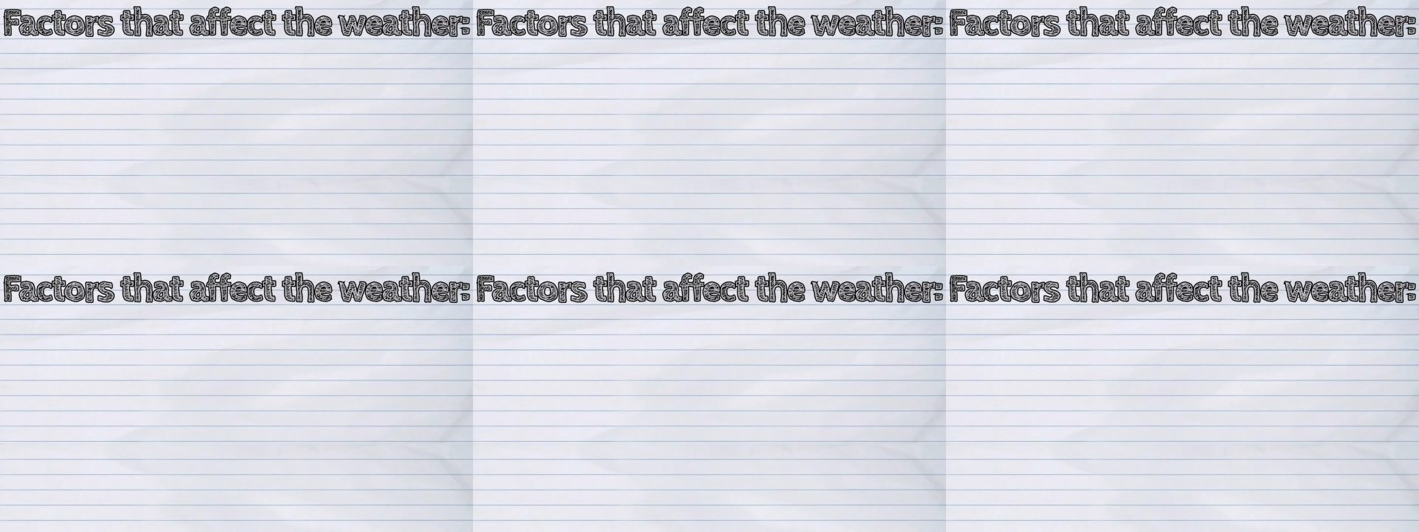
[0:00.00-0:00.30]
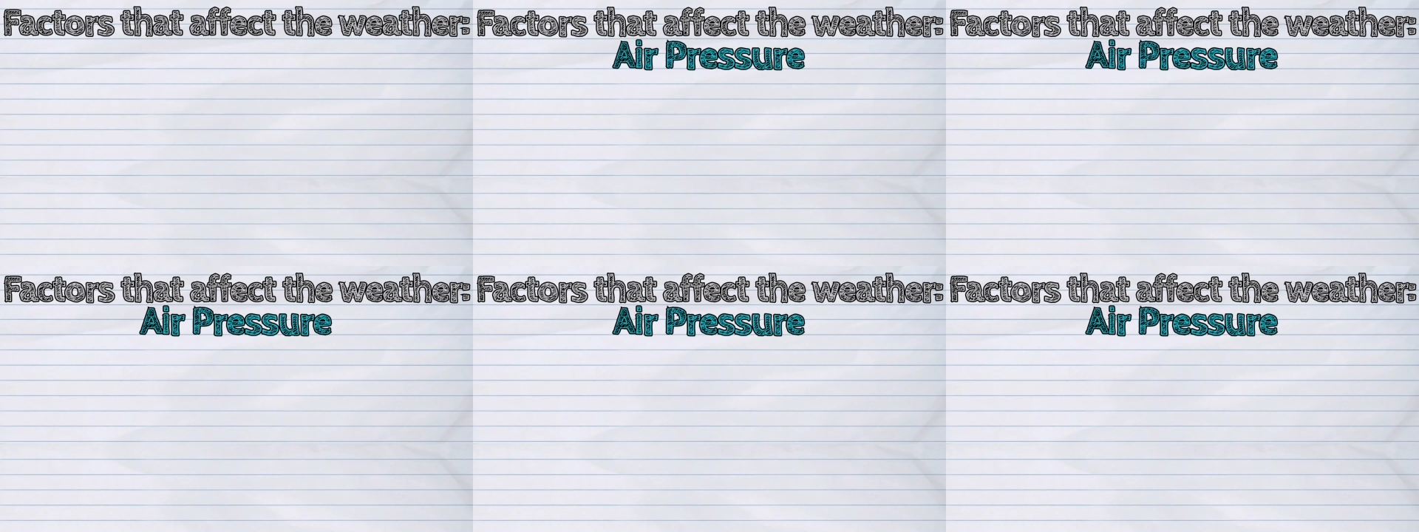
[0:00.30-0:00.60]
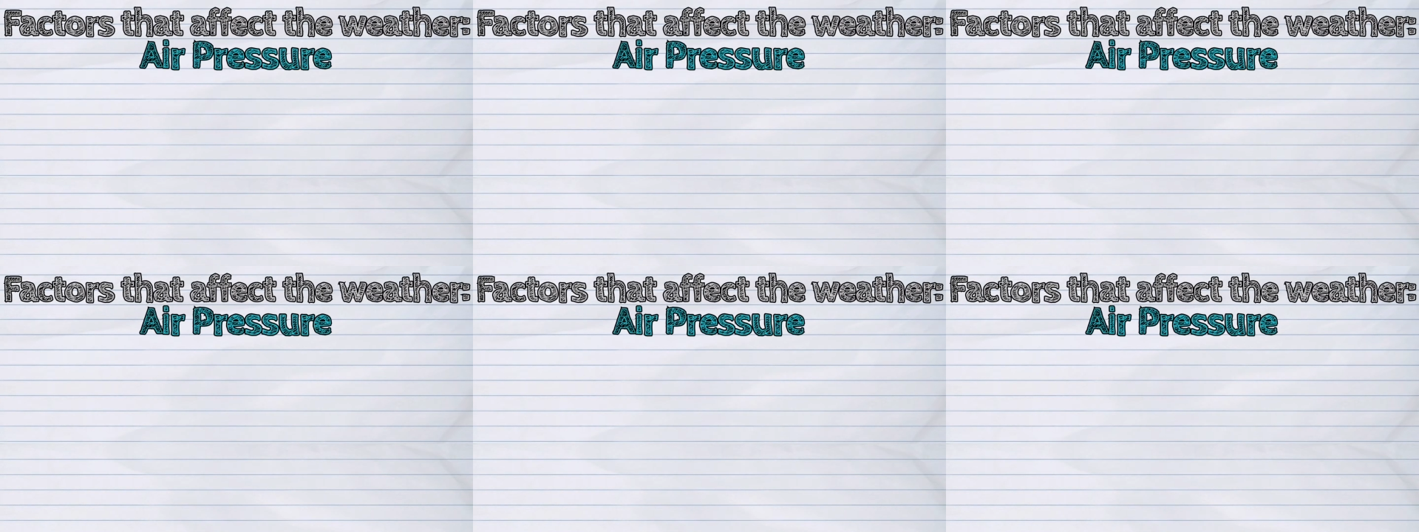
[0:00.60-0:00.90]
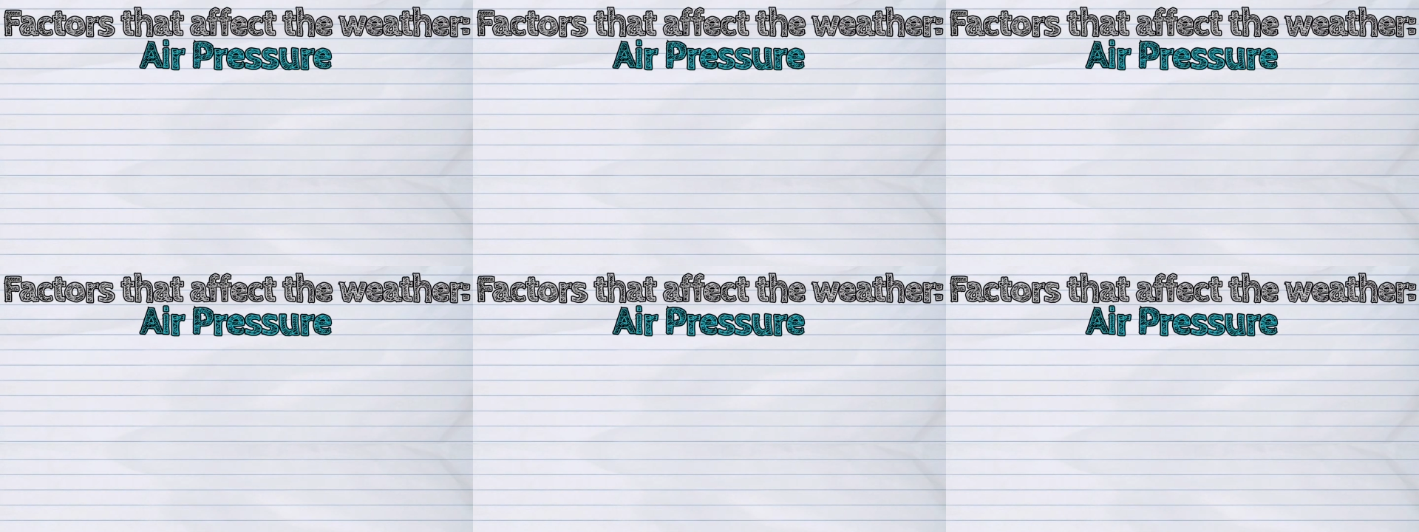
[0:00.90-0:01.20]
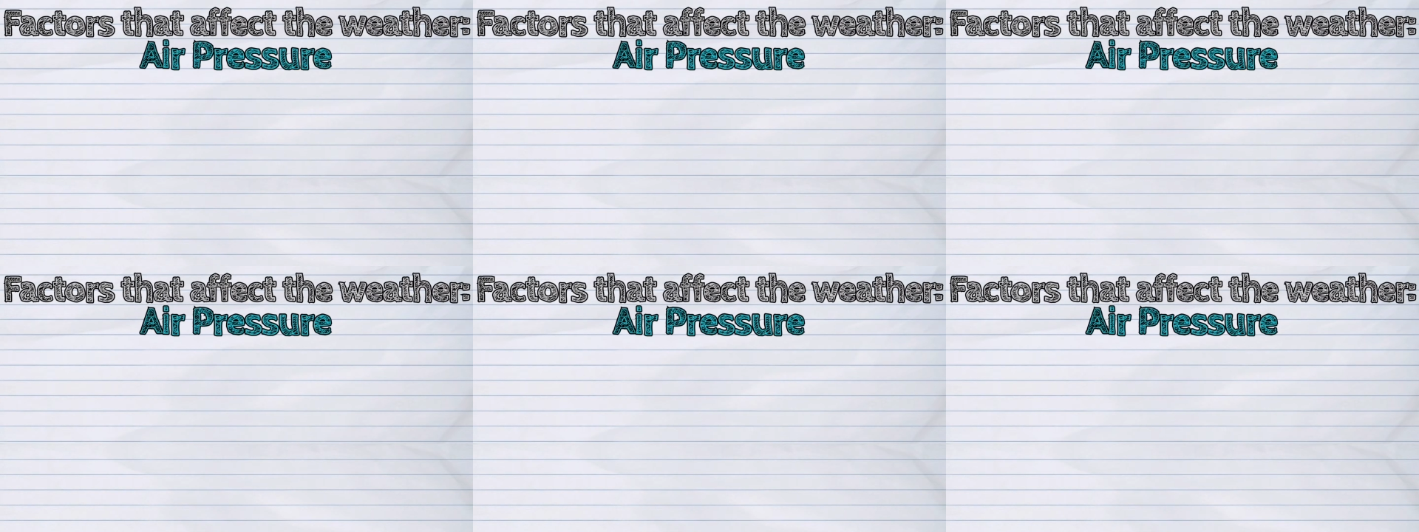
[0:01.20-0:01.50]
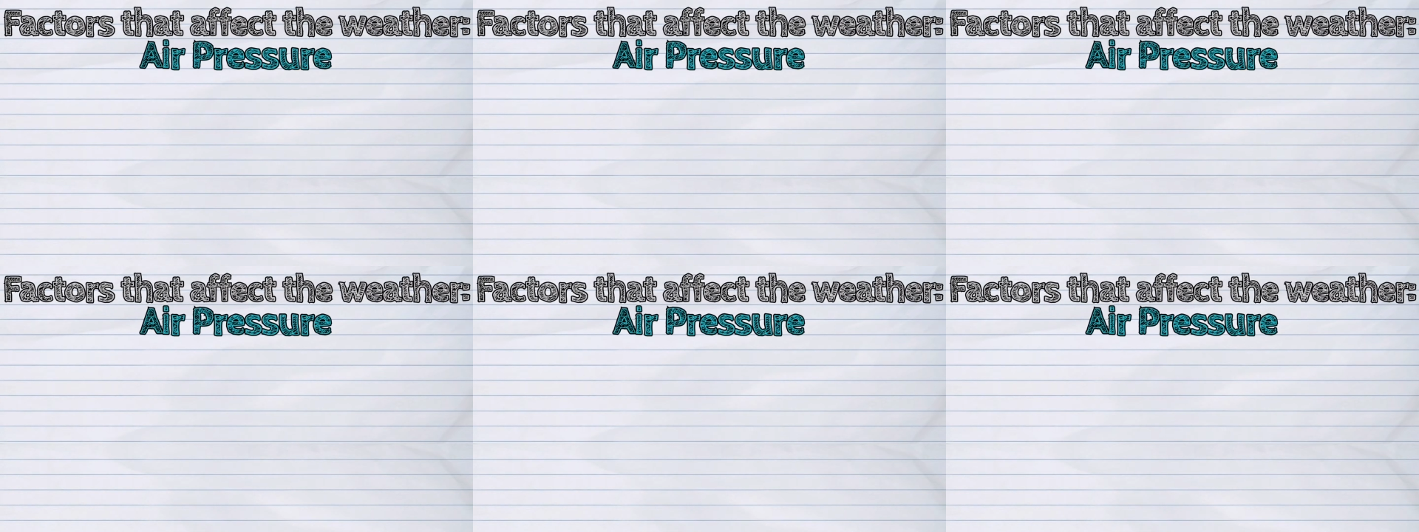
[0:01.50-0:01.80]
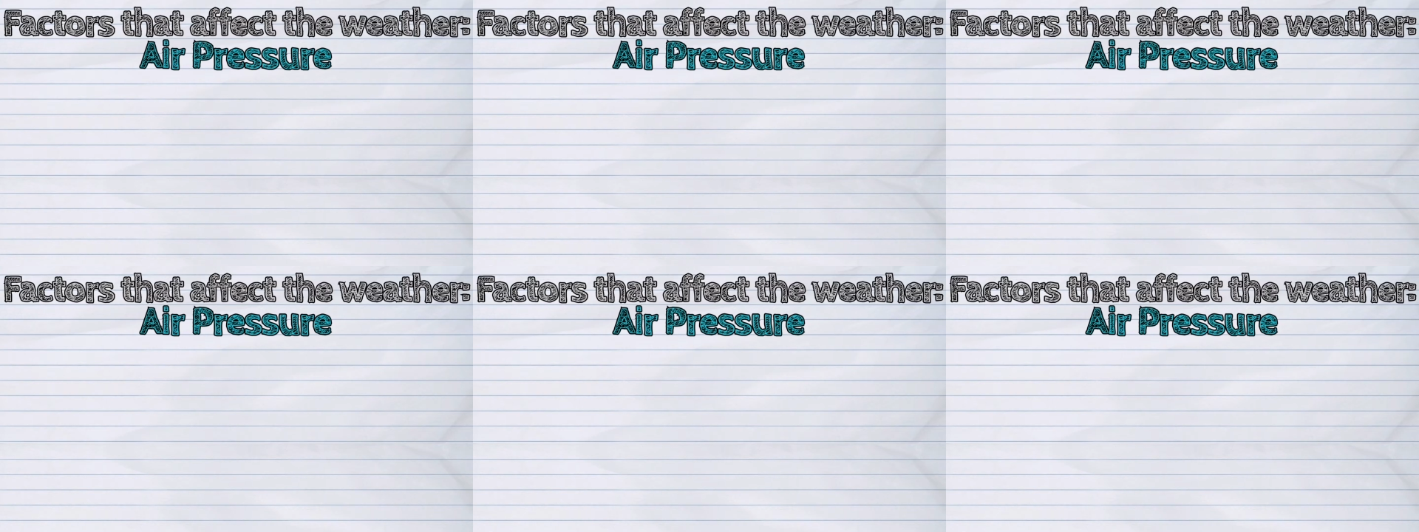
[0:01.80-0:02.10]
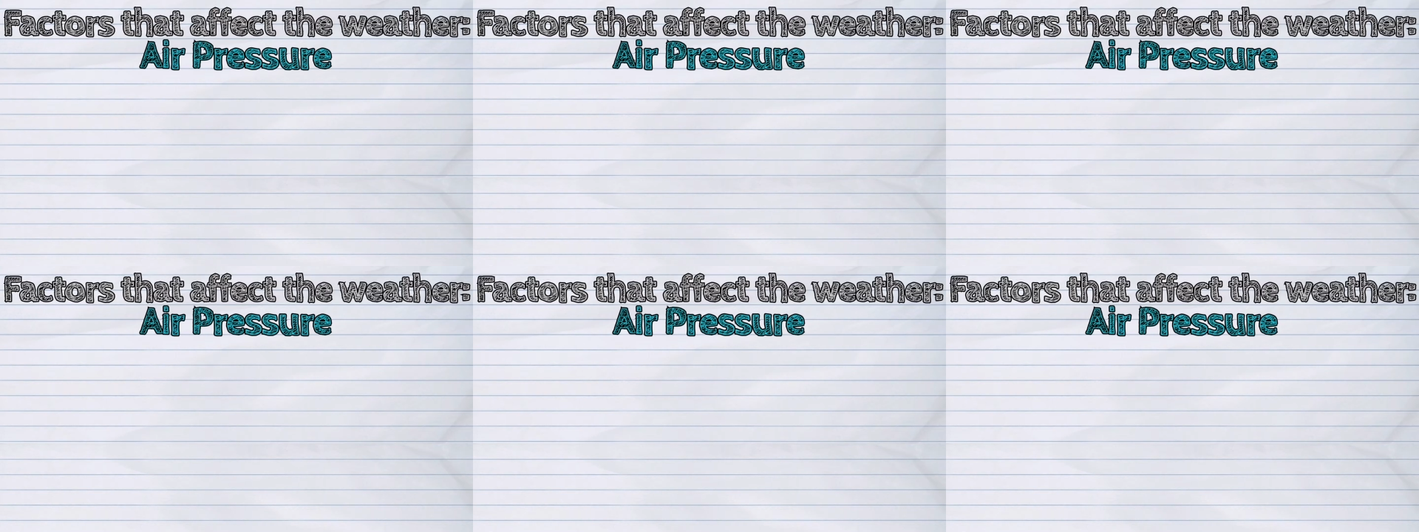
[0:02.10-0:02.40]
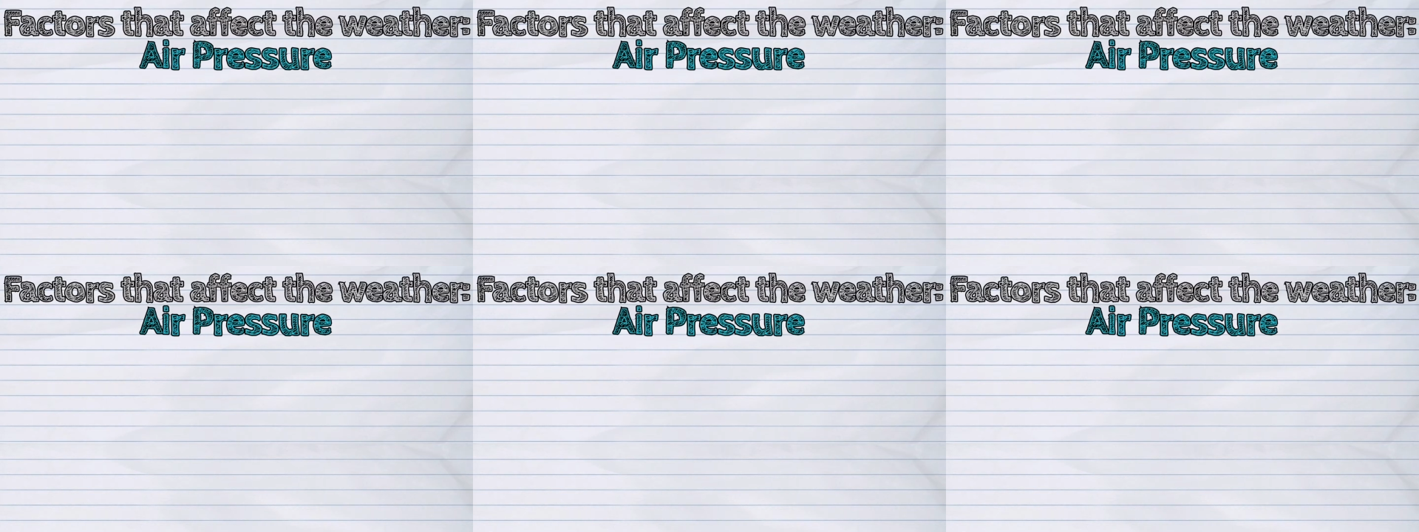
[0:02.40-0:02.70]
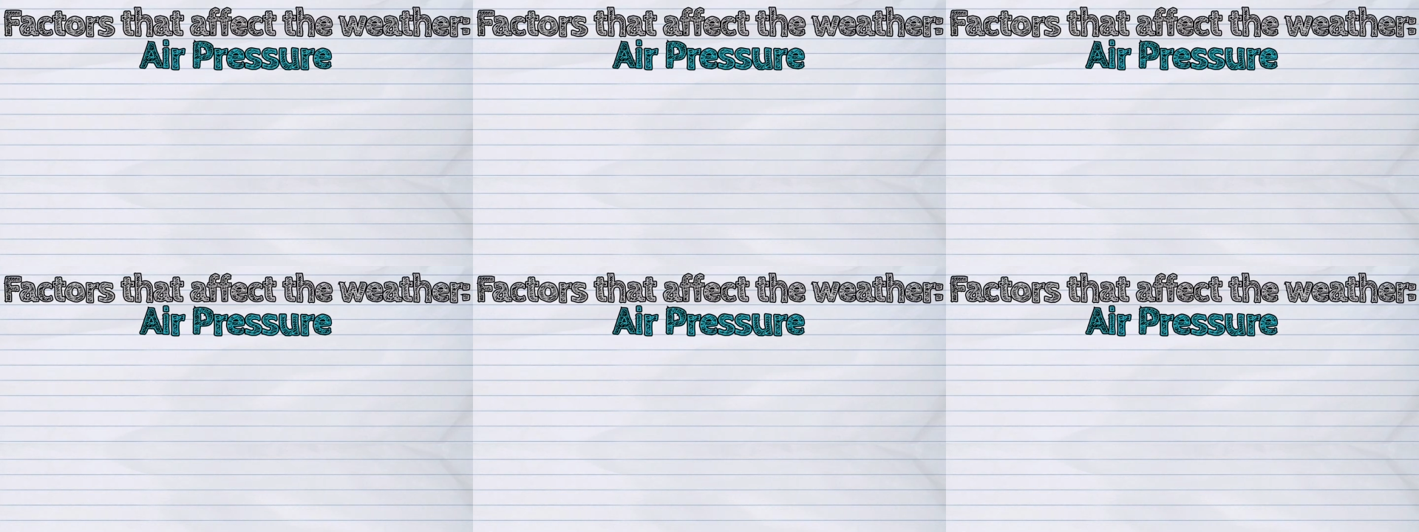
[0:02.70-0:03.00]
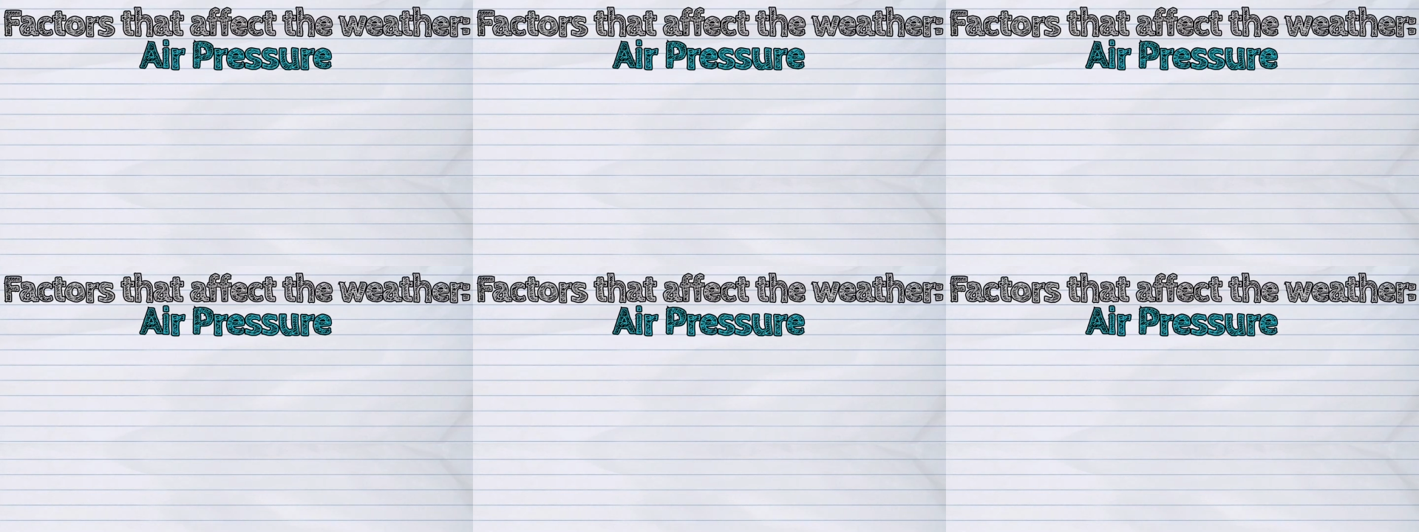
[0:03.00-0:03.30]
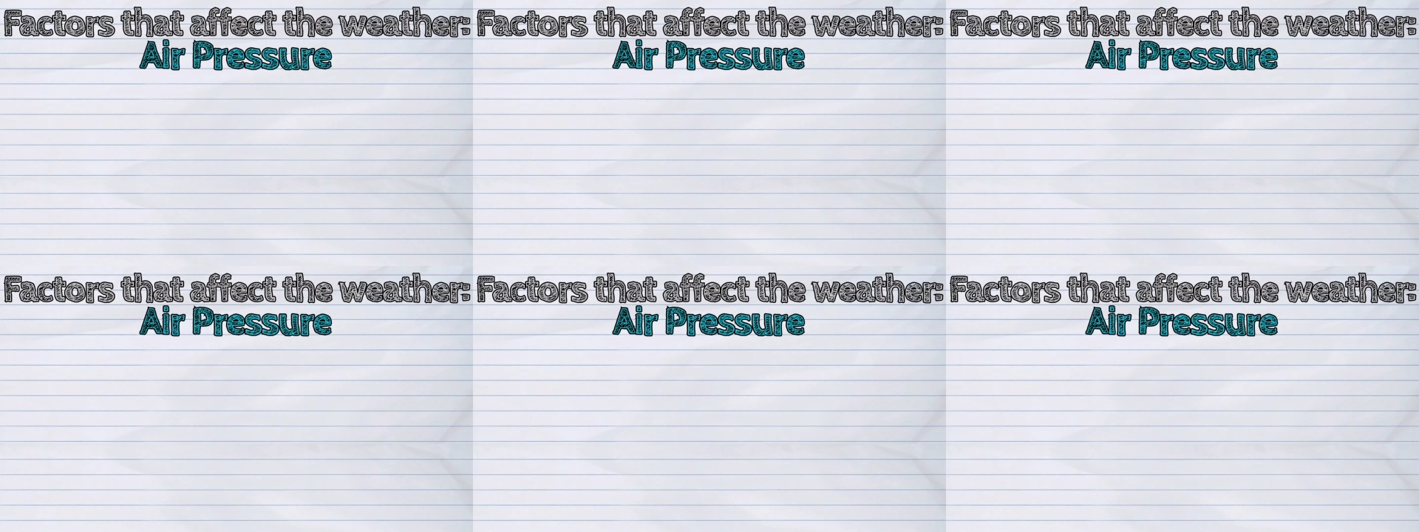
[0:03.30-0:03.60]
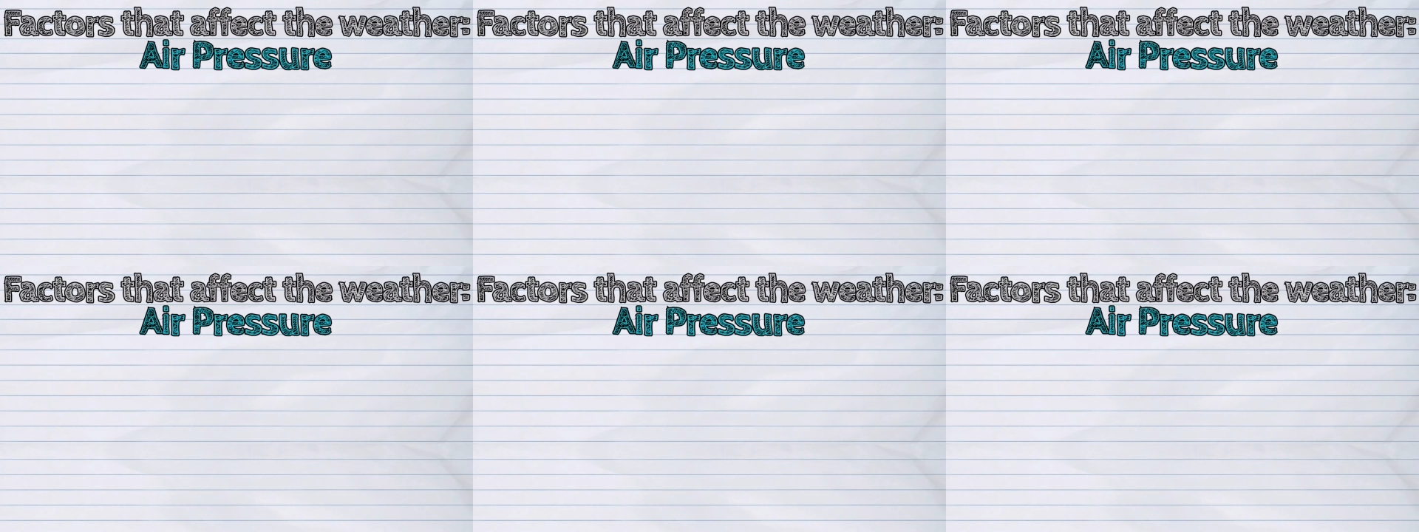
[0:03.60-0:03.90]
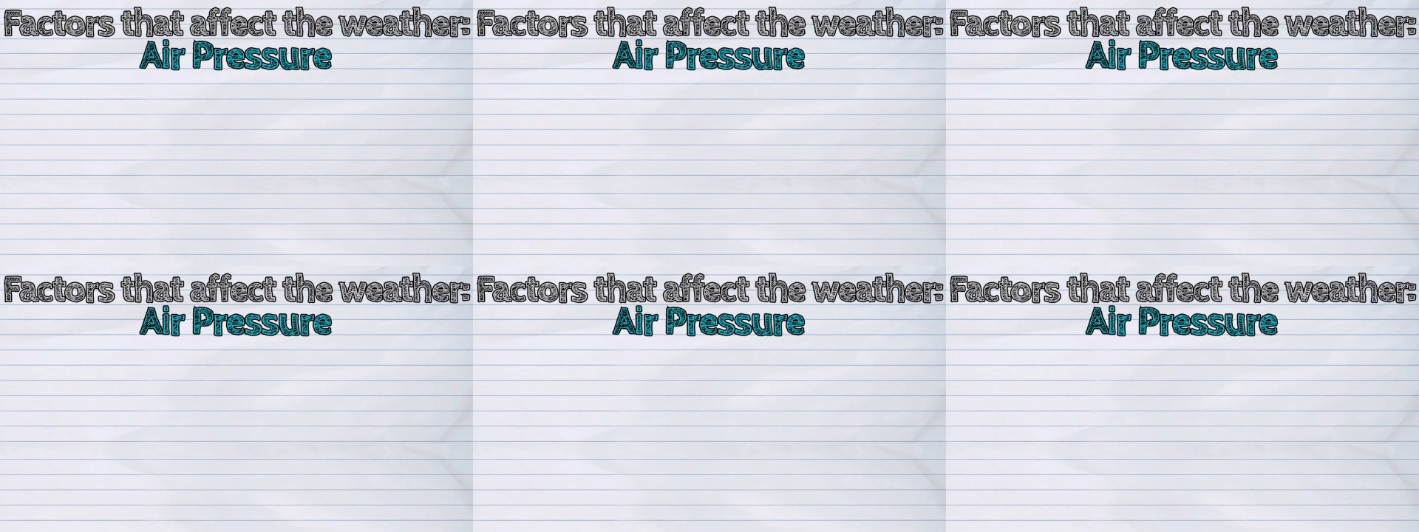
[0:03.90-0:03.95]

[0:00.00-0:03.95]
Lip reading: No face is visible, so there are no lips to read.